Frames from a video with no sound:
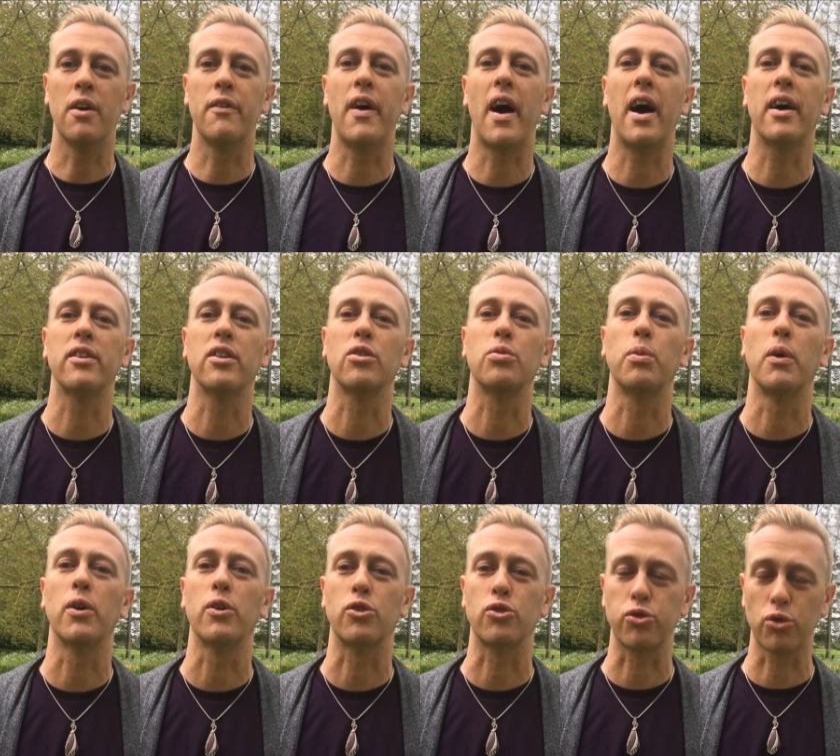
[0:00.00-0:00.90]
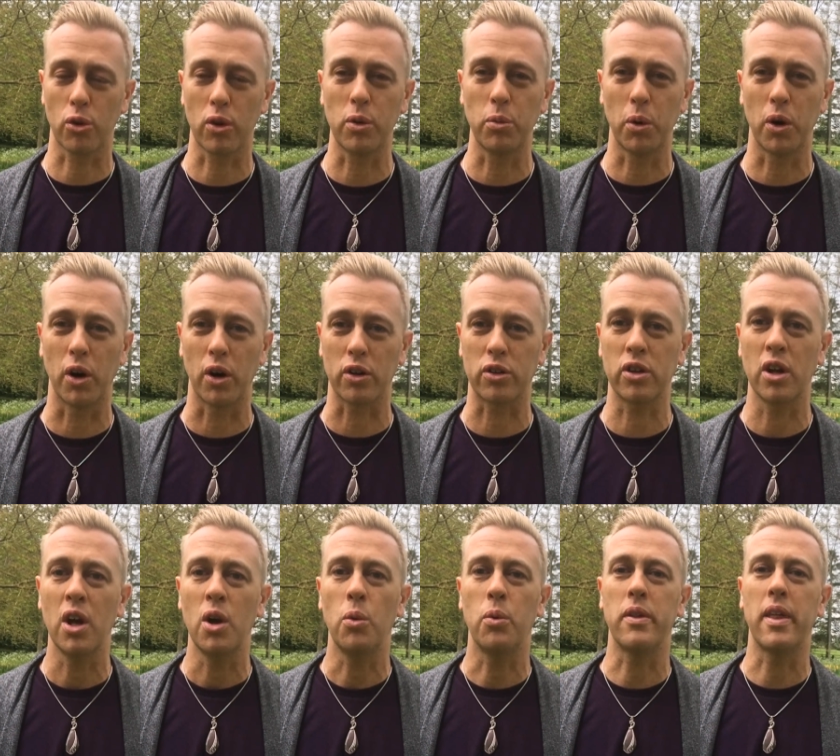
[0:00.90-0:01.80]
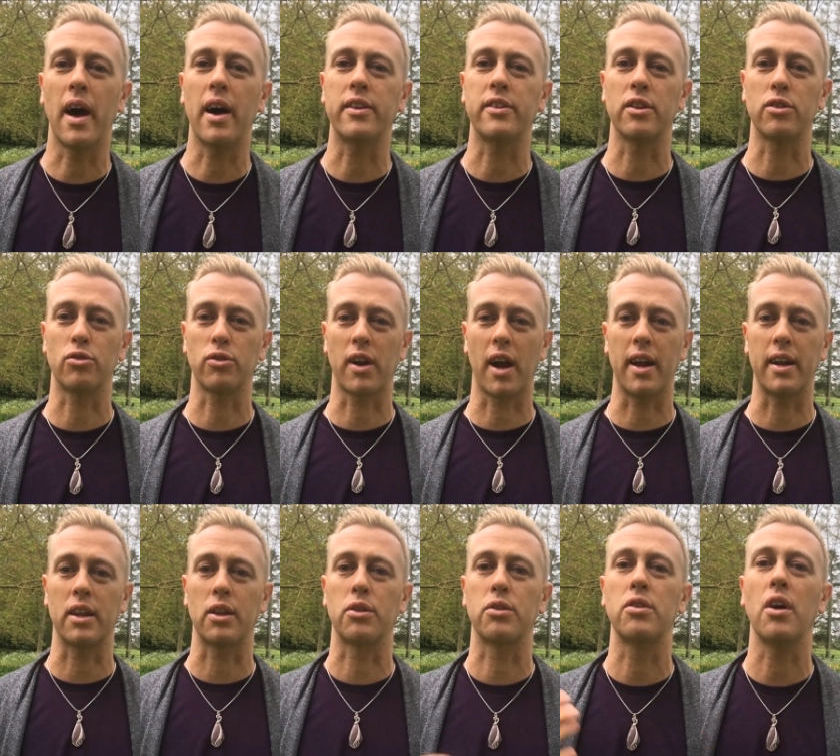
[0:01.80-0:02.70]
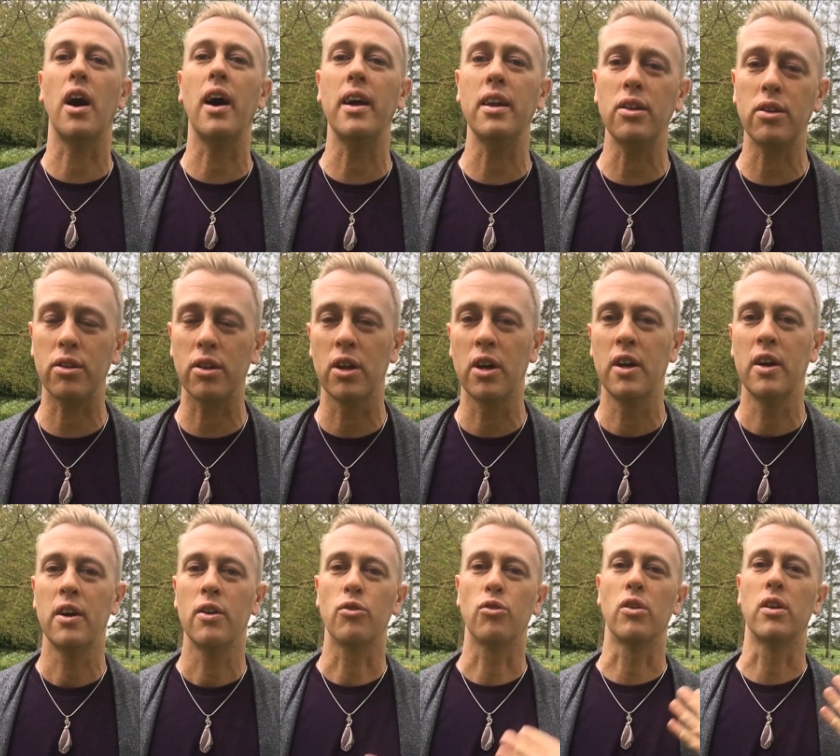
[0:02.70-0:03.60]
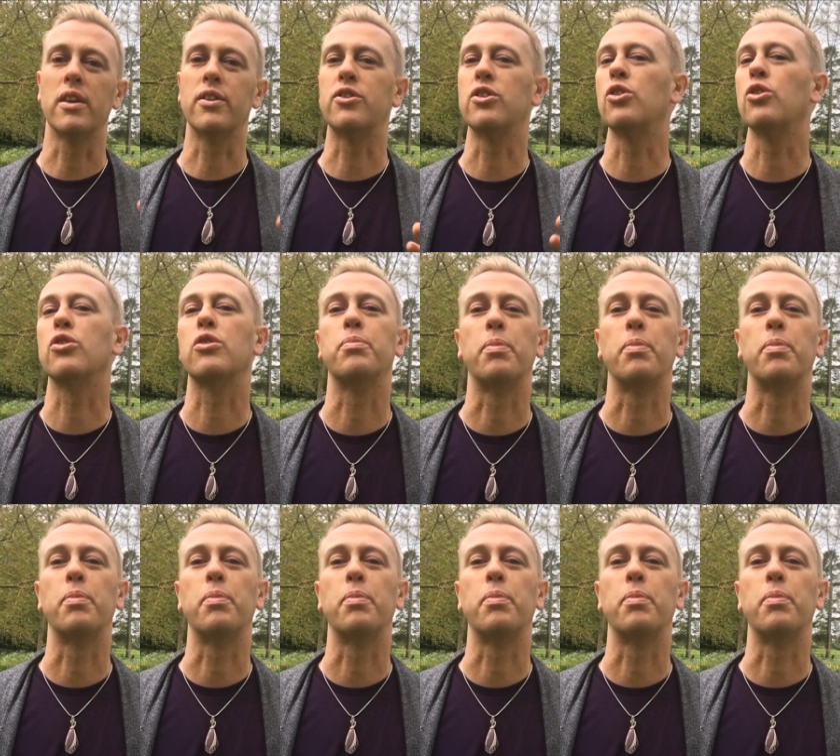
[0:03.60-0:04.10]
of how this world truly works without disregarding science, religion, or